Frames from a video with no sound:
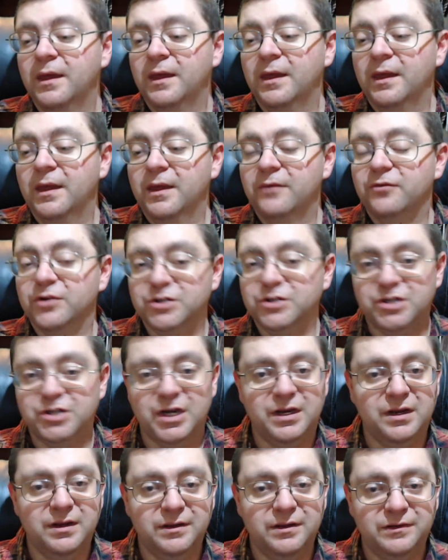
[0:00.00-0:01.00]

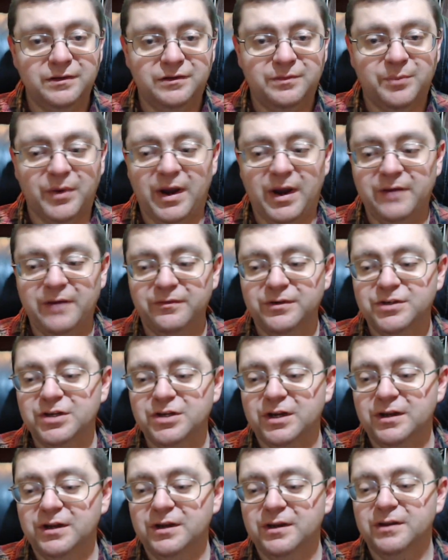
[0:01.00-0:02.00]
Virginias, bright
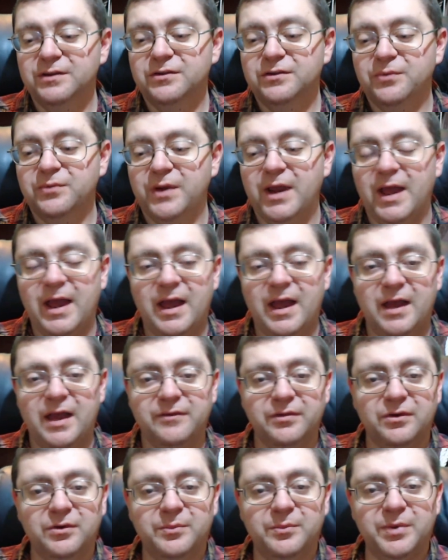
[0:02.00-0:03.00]
Virginias. We have a
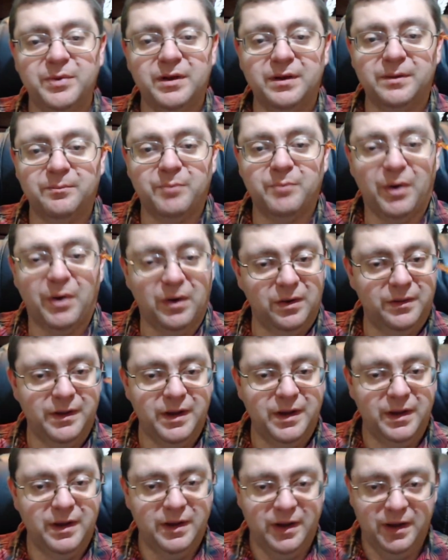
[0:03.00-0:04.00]
little bit of Burley
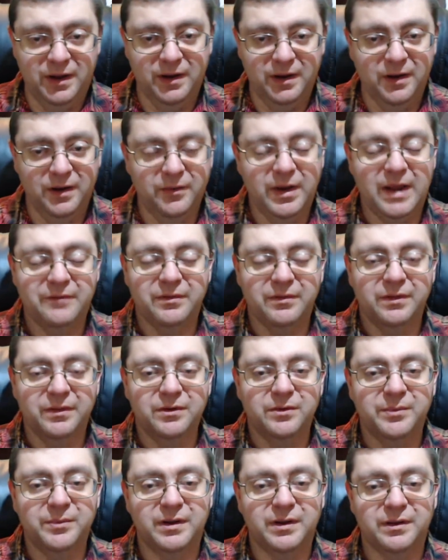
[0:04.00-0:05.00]
in here. We have a little
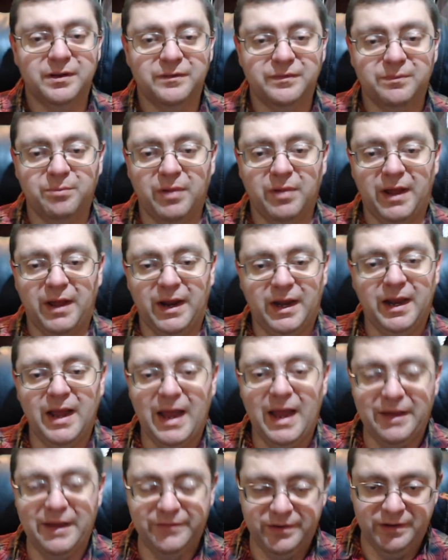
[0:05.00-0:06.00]
bit of Black
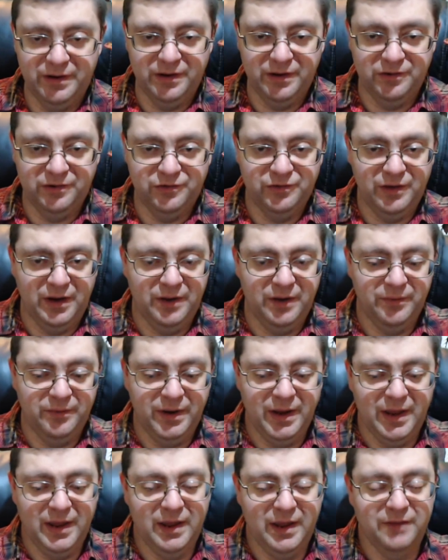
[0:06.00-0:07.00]
Cavendish, and we
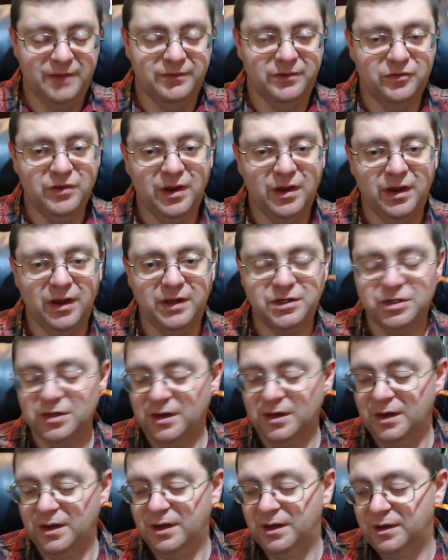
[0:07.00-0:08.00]
have a touch
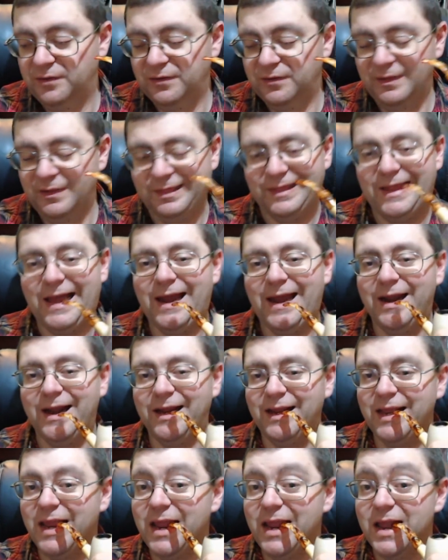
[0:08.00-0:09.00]
of
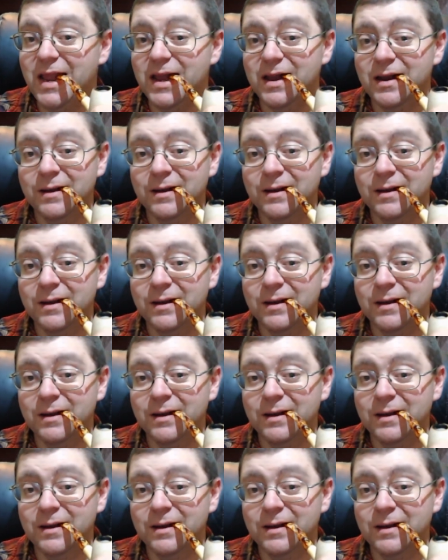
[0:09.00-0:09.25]
Latakia.